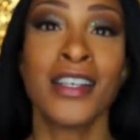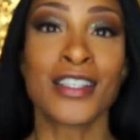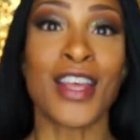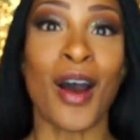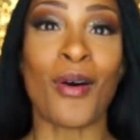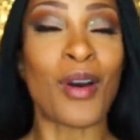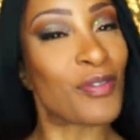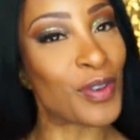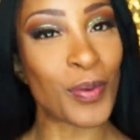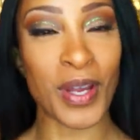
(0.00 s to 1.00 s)
So
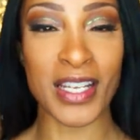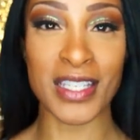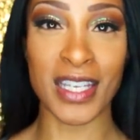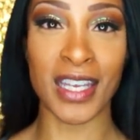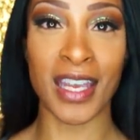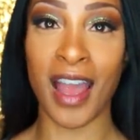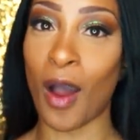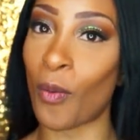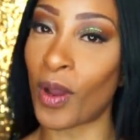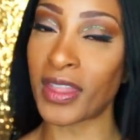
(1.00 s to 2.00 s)
if you want to see
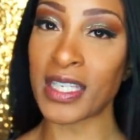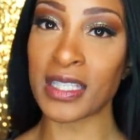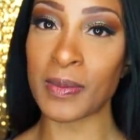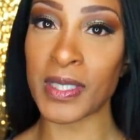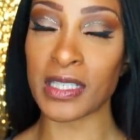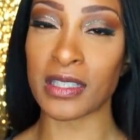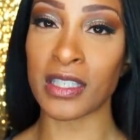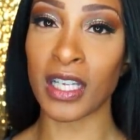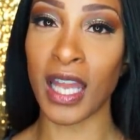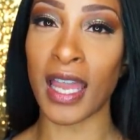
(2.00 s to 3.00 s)
what these
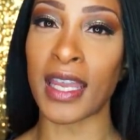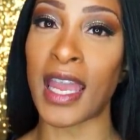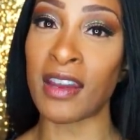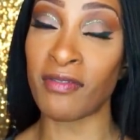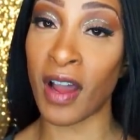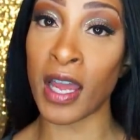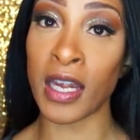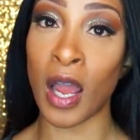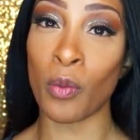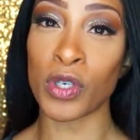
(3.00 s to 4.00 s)
lipsticks look like and
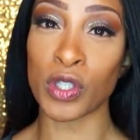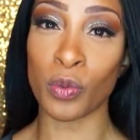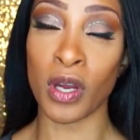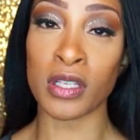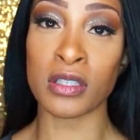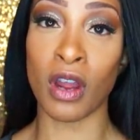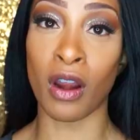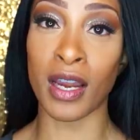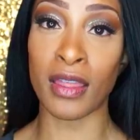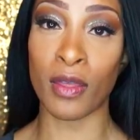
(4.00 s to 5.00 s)
find out which ones
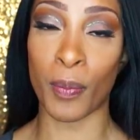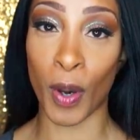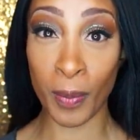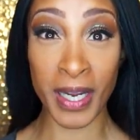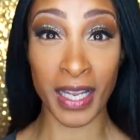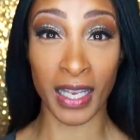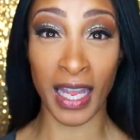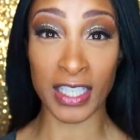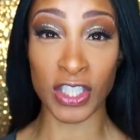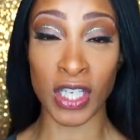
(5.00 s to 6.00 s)
are in the permanent
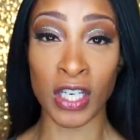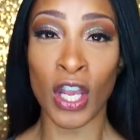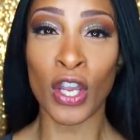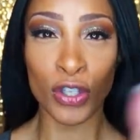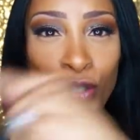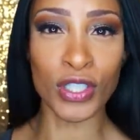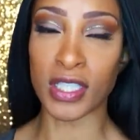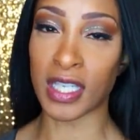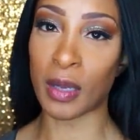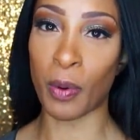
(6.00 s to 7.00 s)
collection, you
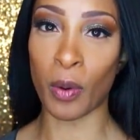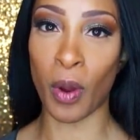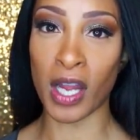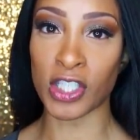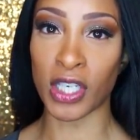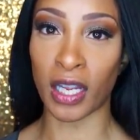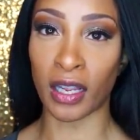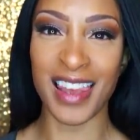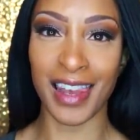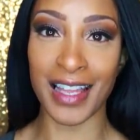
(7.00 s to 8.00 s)
just keep on watching.
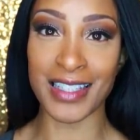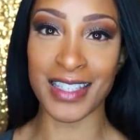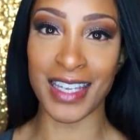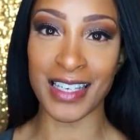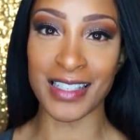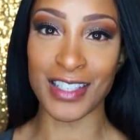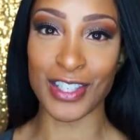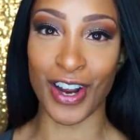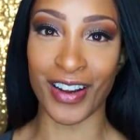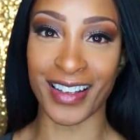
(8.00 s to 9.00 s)
Let's get
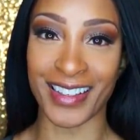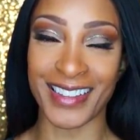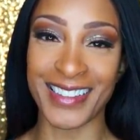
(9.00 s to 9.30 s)
started.